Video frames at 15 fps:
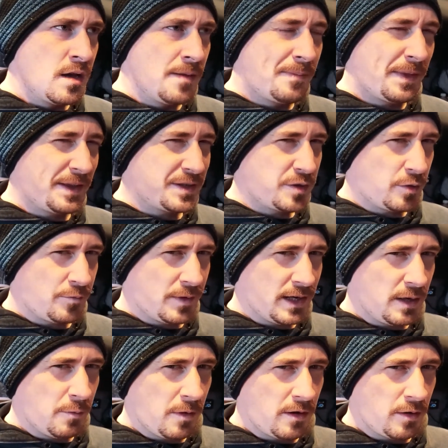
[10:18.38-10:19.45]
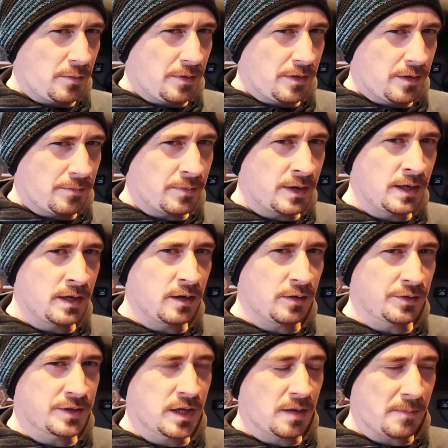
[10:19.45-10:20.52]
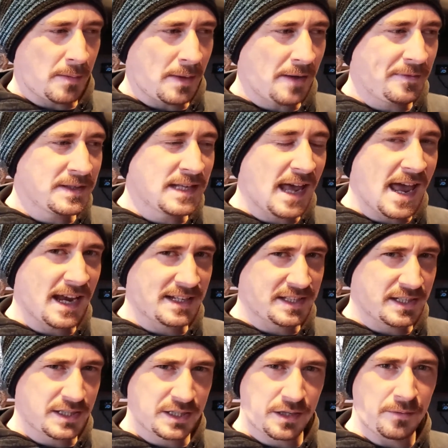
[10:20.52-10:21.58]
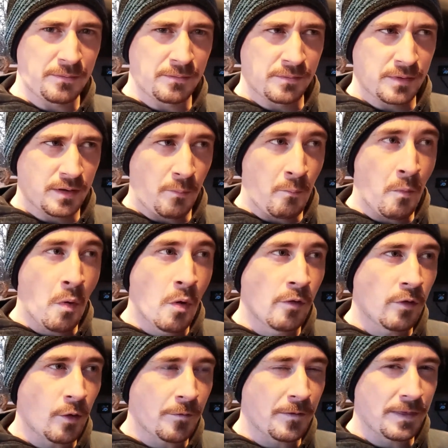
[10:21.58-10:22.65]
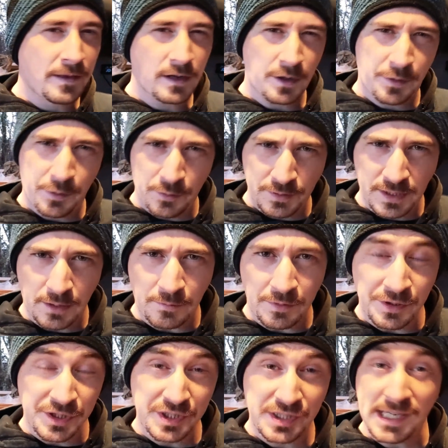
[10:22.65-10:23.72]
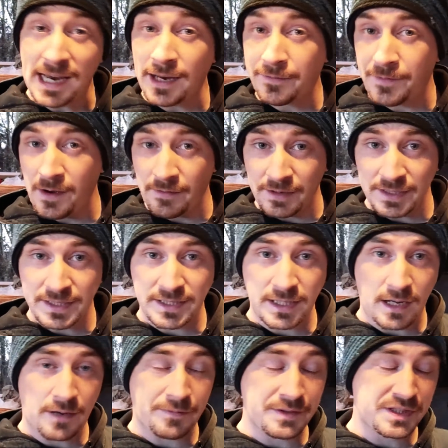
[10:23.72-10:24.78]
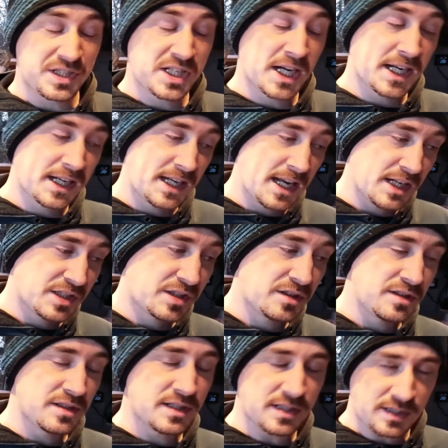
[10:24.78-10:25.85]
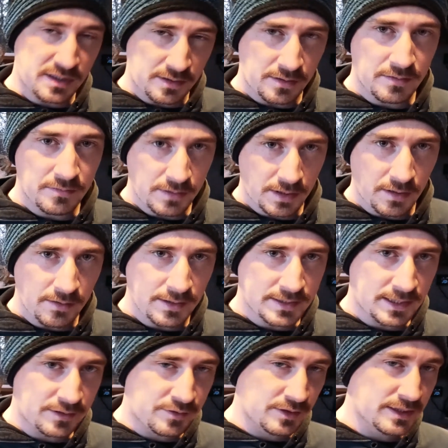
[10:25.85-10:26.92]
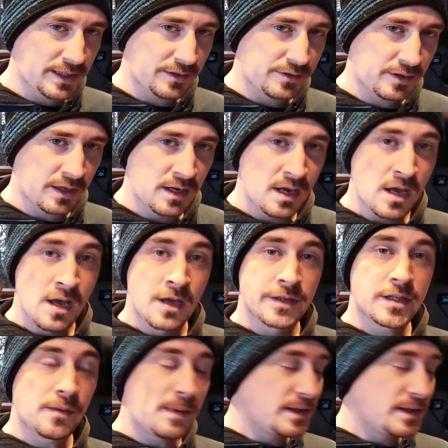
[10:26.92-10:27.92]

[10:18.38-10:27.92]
But that's not really where I want them long term. I'm having to access them more often than I thought I would to check various stuff and to check connections and to, you know, etc, etc. So I'm